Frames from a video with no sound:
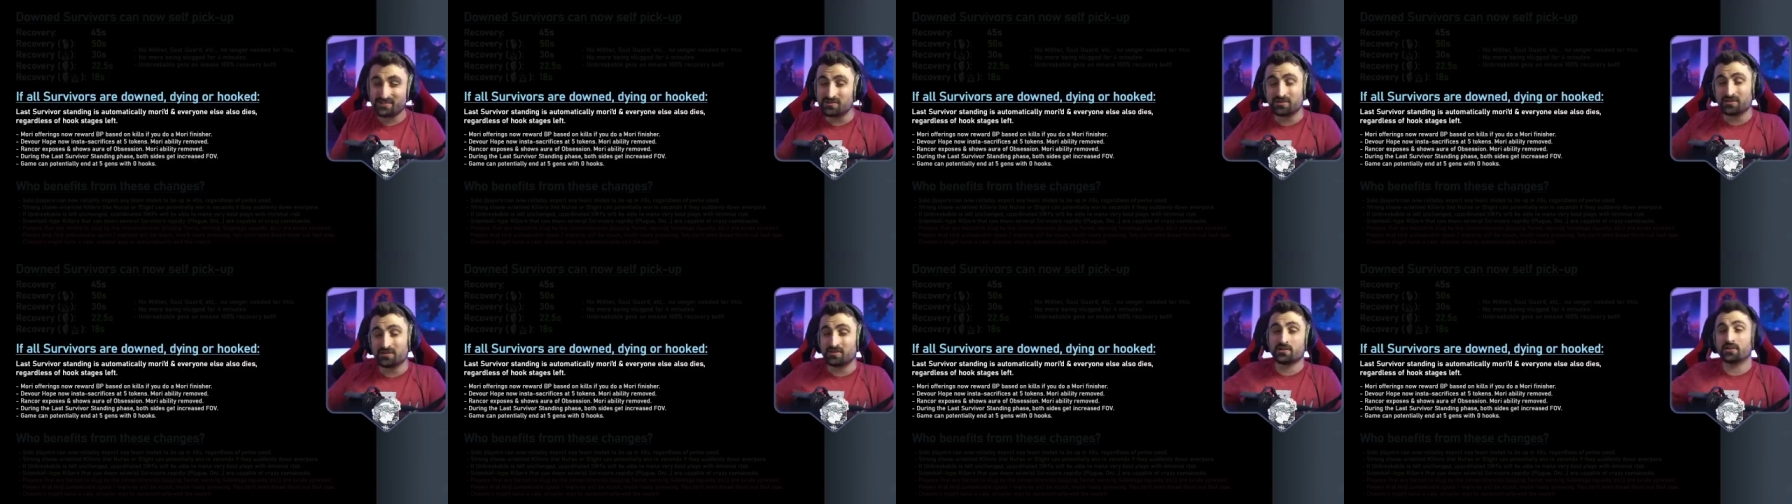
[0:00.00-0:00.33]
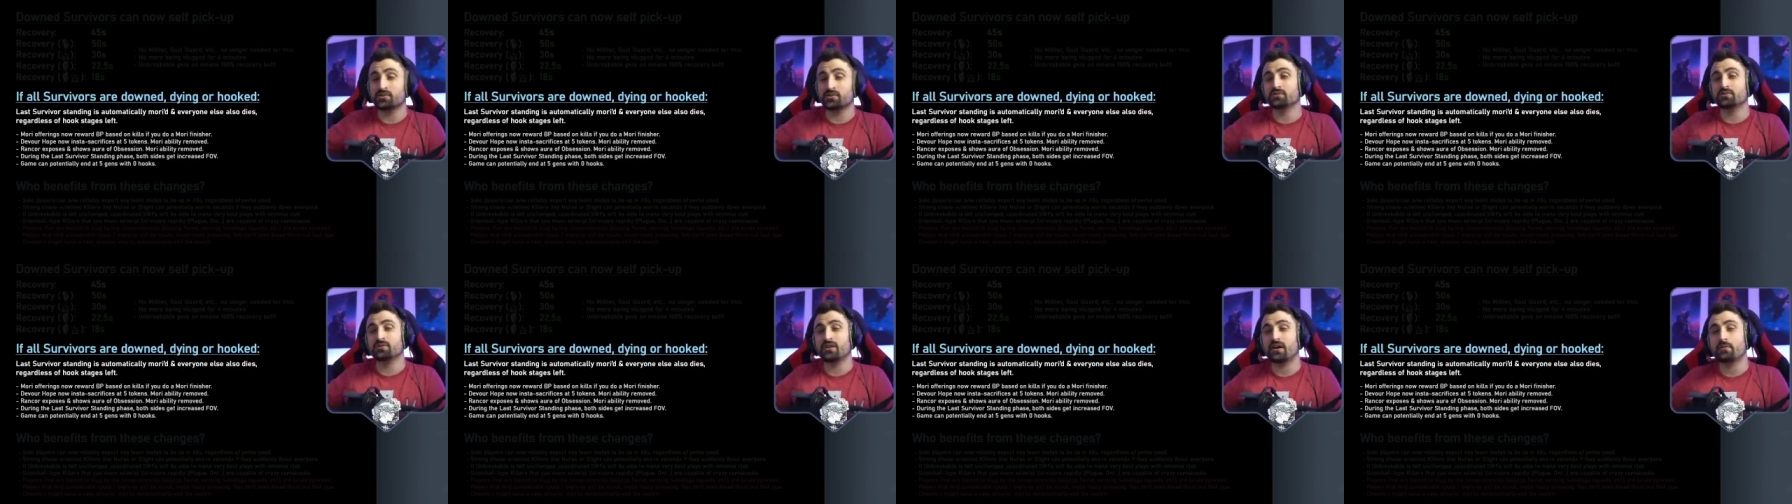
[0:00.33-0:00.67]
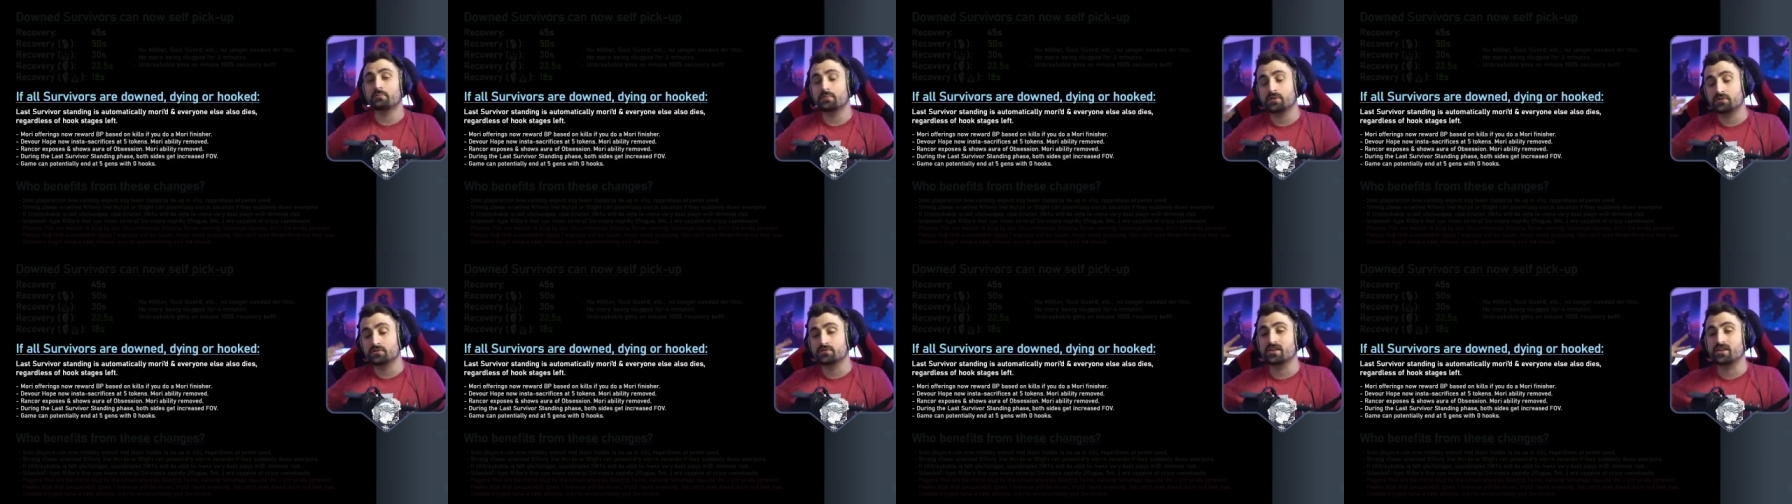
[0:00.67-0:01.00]
You cannot do
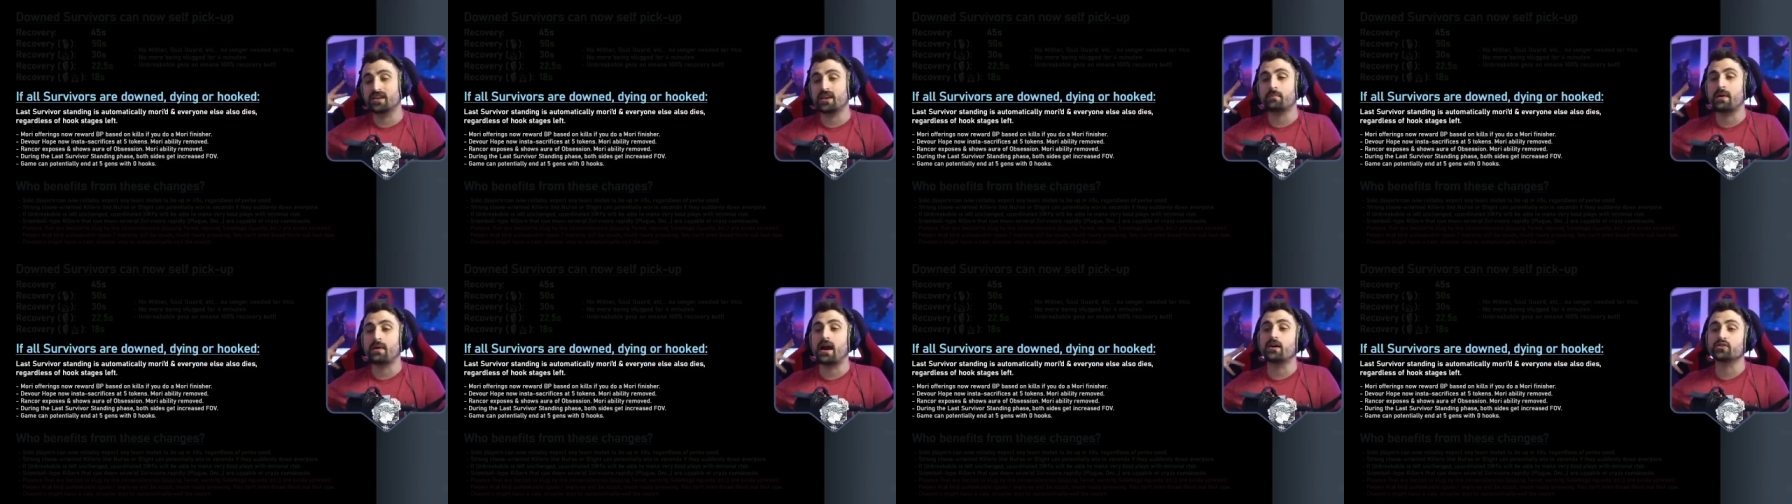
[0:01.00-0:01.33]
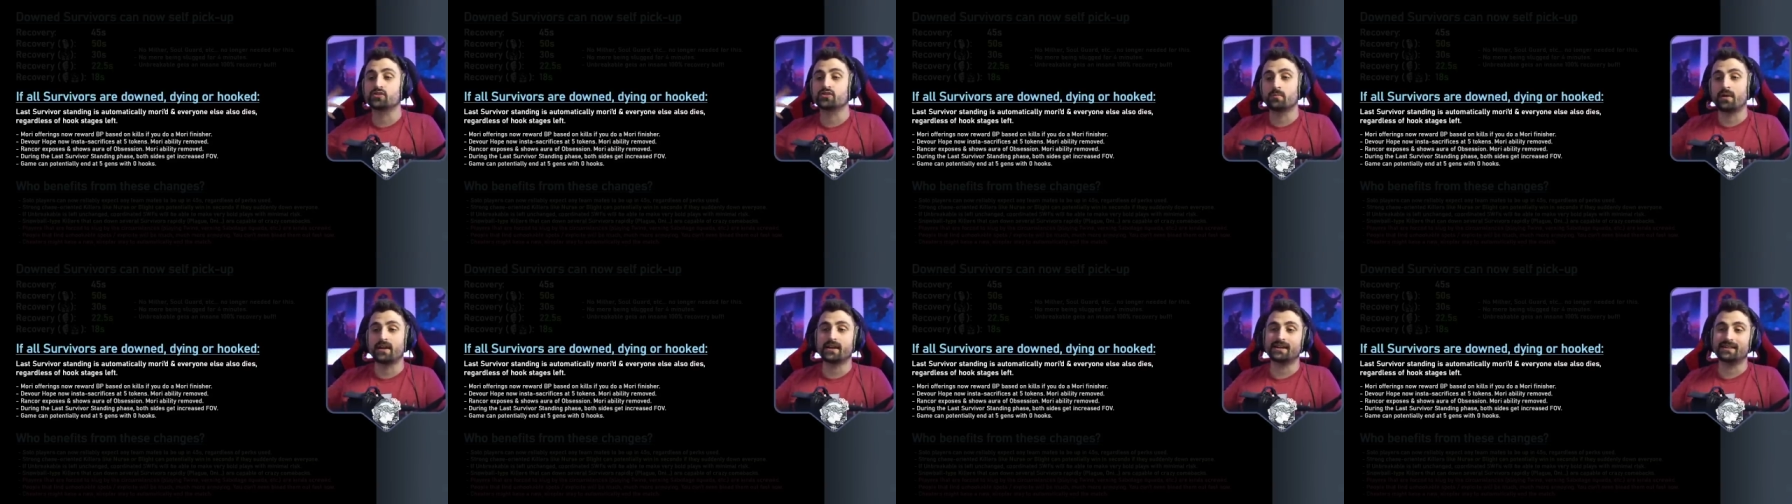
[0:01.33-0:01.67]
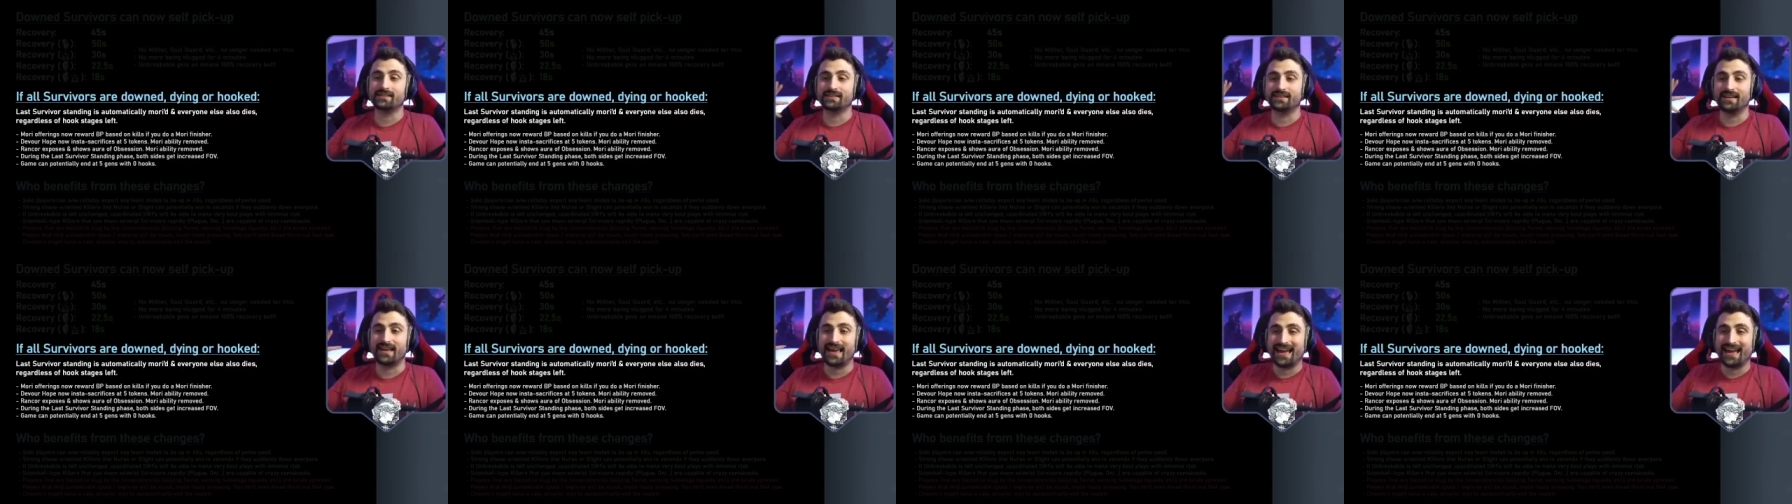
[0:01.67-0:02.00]
that because the game
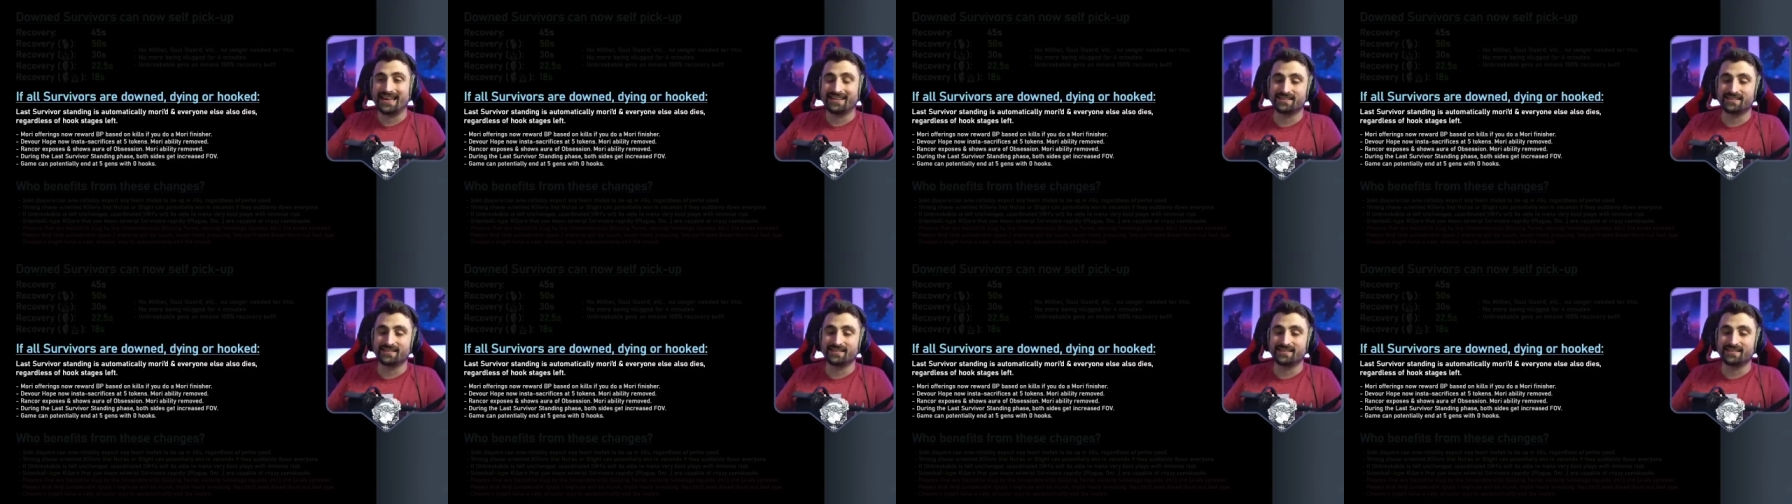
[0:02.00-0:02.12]
automatically